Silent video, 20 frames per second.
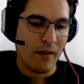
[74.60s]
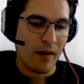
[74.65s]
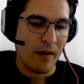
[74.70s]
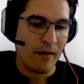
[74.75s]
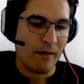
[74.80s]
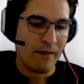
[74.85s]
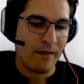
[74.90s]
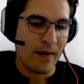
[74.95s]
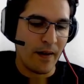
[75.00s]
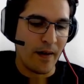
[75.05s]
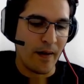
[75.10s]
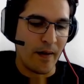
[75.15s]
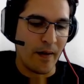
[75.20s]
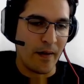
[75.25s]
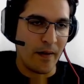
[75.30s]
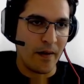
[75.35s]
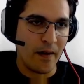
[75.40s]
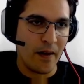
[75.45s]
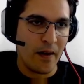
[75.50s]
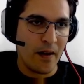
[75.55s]

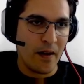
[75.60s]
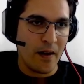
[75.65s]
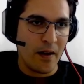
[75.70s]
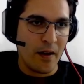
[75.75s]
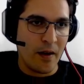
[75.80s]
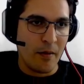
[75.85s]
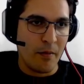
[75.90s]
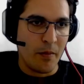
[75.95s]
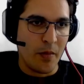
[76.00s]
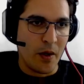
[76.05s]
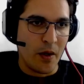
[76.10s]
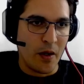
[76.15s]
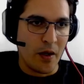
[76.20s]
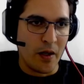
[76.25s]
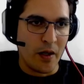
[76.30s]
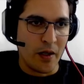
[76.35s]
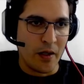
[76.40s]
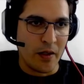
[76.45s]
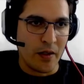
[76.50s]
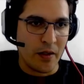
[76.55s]
var
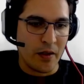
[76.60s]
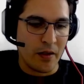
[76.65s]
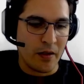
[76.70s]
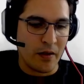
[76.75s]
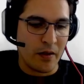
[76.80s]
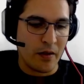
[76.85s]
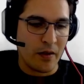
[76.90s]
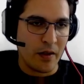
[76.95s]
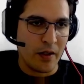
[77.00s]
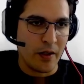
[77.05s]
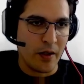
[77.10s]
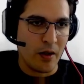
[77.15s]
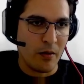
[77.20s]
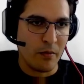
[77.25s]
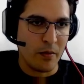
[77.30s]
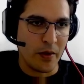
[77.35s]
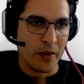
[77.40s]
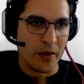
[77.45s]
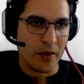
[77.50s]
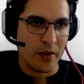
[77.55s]
by the
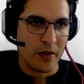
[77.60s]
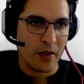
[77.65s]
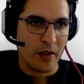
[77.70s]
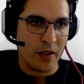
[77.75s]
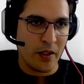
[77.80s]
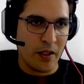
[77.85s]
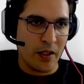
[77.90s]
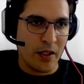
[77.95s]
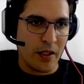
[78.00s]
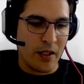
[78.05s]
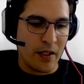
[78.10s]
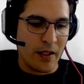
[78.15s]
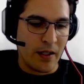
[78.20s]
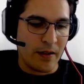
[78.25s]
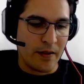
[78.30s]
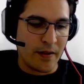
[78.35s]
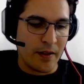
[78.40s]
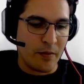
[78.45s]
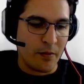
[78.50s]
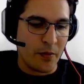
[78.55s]
number and
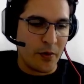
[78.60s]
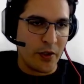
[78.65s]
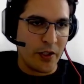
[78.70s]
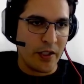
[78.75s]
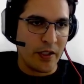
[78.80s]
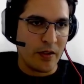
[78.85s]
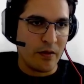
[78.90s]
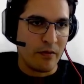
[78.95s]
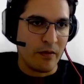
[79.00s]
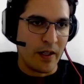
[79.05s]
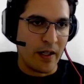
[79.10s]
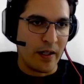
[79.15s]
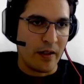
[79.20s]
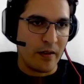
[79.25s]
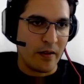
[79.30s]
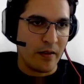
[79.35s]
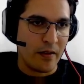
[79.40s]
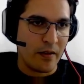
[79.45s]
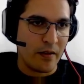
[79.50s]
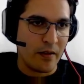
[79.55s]
then print var,
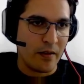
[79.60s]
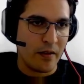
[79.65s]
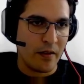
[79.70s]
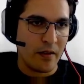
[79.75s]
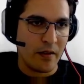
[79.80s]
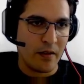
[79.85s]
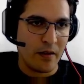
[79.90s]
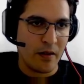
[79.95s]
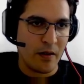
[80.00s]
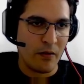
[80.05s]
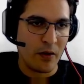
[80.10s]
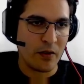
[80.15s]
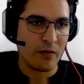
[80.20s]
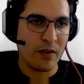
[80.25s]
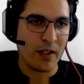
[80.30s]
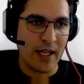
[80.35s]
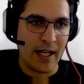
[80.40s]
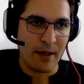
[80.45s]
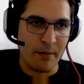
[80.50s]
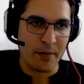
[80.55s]
what will
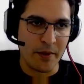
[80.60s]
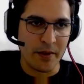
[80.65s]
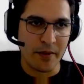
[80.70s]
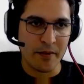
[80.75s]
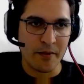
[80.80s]
happen?